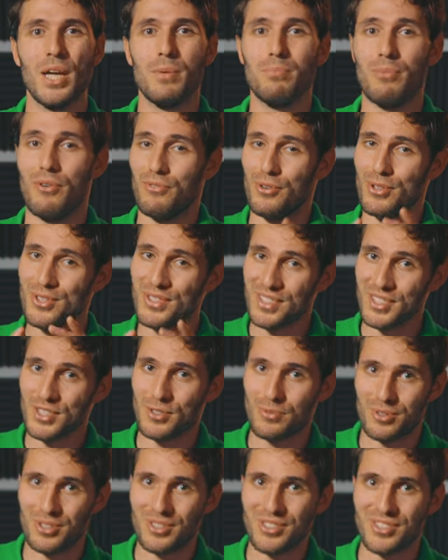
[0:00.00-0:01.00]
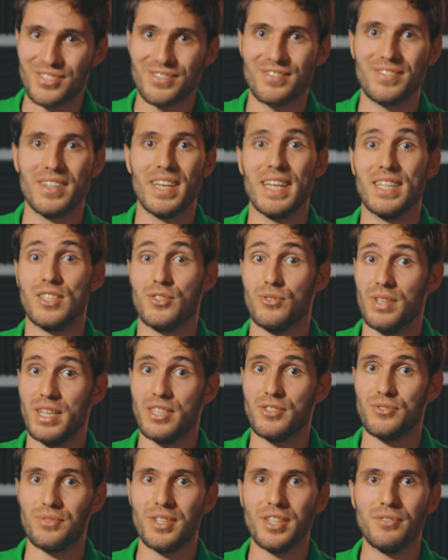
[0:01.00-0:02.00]
But first things first, in
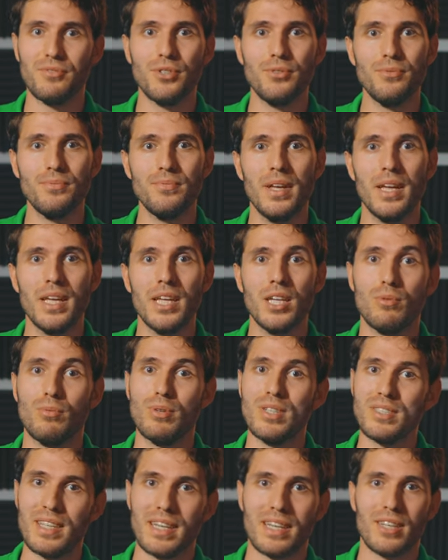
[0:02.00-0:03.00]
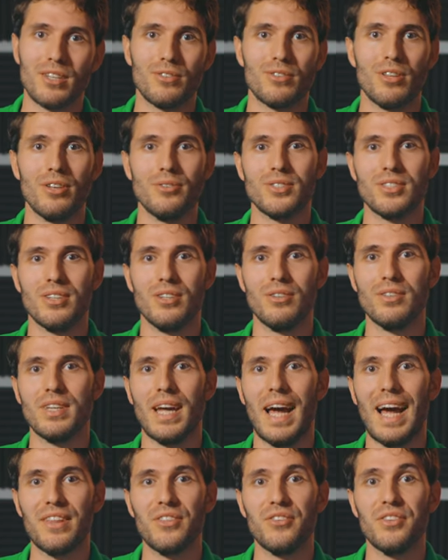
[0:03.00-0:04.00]
today's review, we'll take a closer
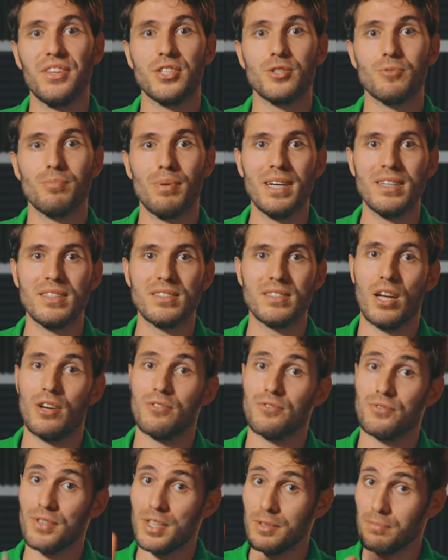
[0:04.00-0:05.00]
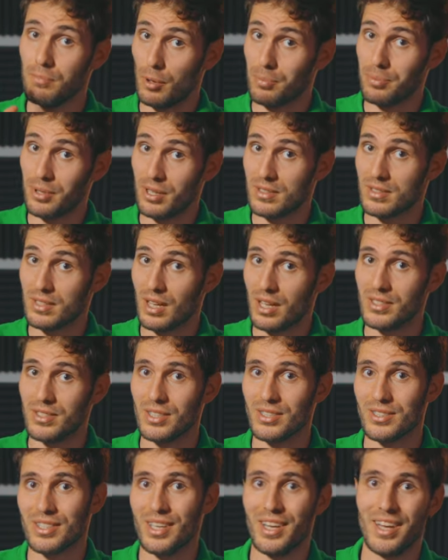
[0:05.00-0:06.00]
look at the displays of three popular
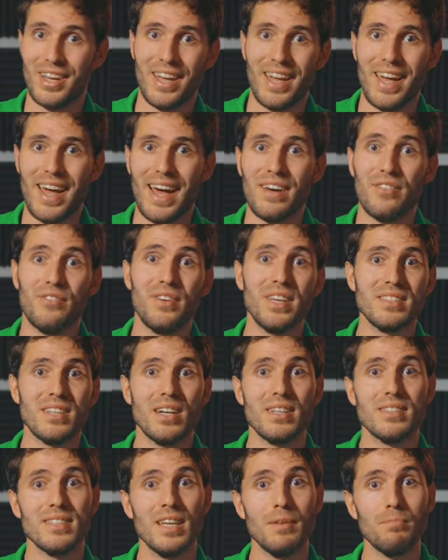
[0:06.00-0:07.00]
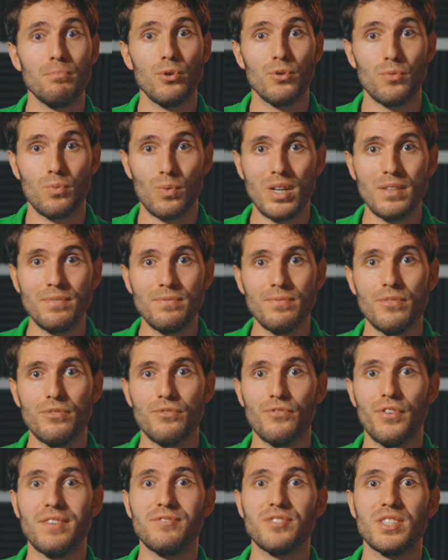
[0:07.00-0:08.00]
sizes. These are ten point one,
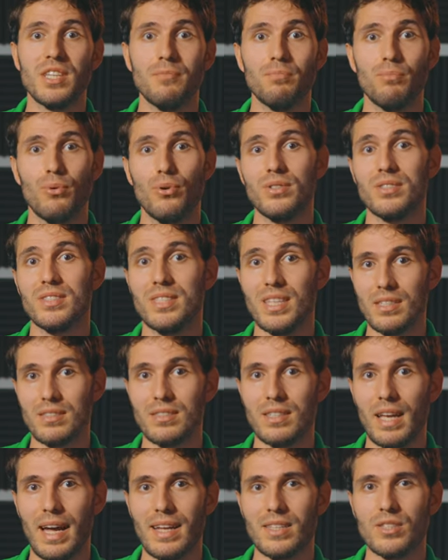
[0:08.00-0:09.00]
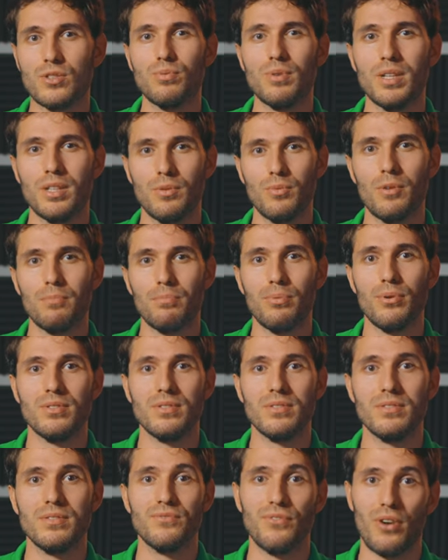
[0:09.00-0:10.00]
fifteen point six and twenty-one
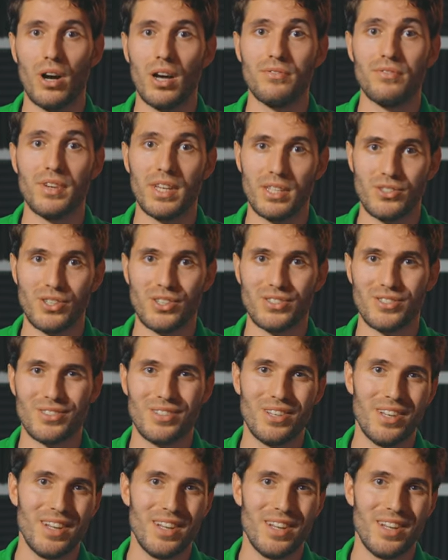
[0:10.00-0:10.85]
point five inches.